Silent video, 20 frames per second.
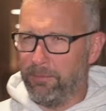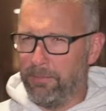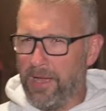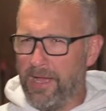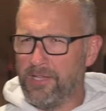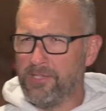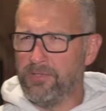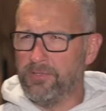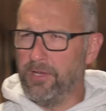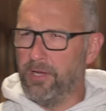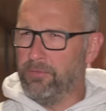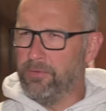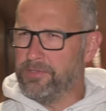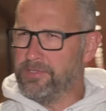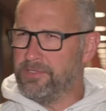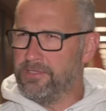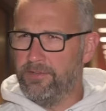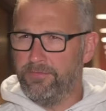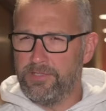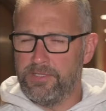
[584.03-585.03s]
poncho dog, what's
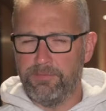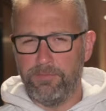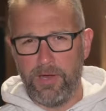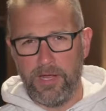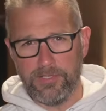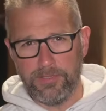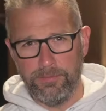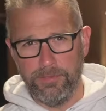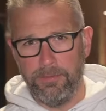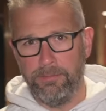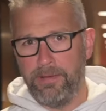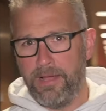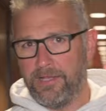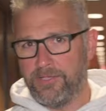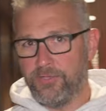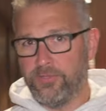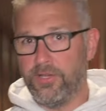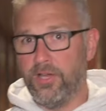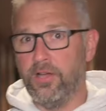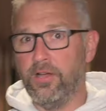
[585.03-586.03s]
the difference? Pronto pup,
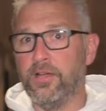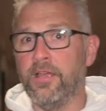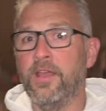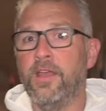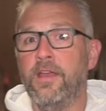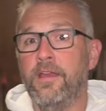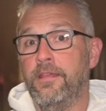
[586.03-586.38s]
poncho dog.